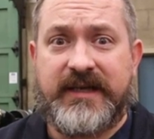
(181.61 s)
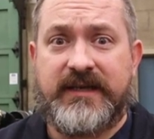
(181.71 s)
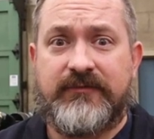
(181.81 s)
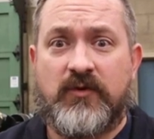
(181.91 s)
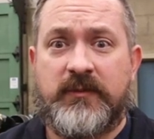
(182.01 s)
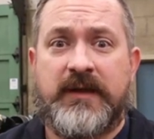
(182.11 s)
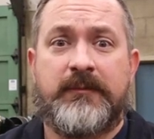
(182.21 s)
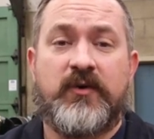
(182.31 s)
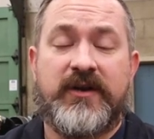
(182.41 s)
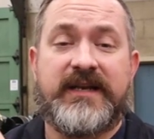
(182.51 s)
idea for me,
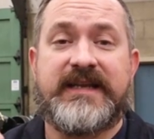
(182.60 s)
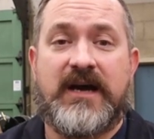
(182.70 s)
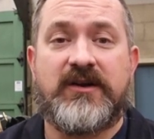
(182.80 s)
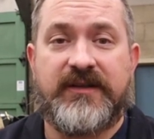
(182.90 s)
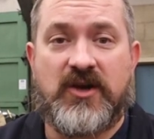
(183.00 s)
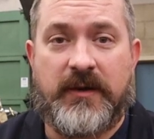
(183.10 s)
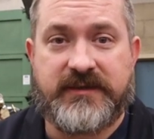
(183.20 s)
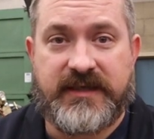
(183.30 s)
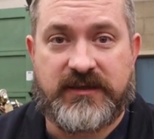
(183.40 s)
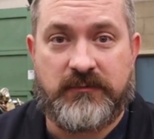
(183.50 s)
put it down in the
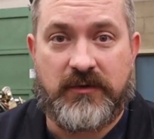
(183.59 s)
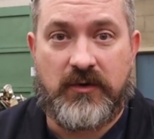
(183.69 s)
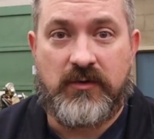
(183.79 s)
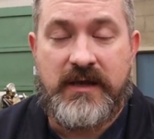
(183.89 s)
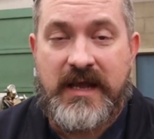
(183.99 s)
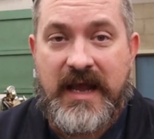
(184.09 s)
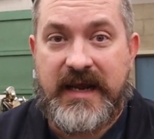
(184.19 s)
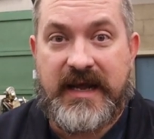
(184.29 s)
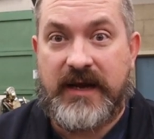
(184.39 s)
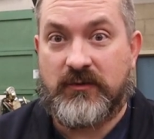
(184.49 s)
comment section below
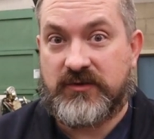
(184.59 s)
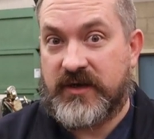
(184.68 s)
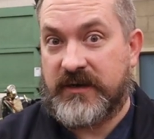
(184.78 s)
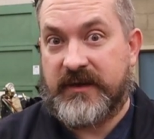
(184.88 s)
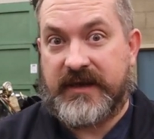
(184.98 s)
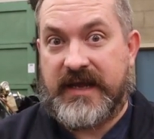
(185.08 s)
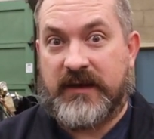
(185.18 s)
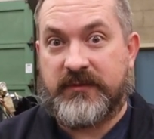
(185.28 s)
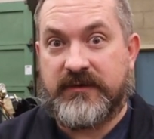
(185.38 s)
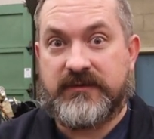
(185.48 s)
and I will try to make it
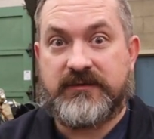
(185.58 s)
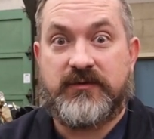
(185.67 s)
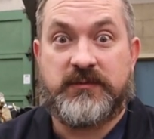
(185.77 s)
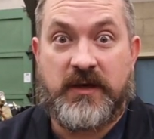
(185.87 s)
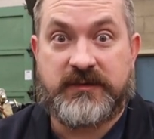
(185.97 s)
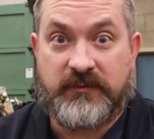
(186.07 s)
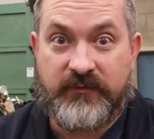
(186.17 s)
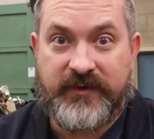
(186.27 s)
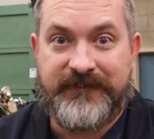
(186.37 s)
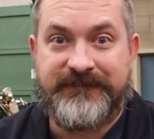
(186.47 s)
happen as soon as possible for you.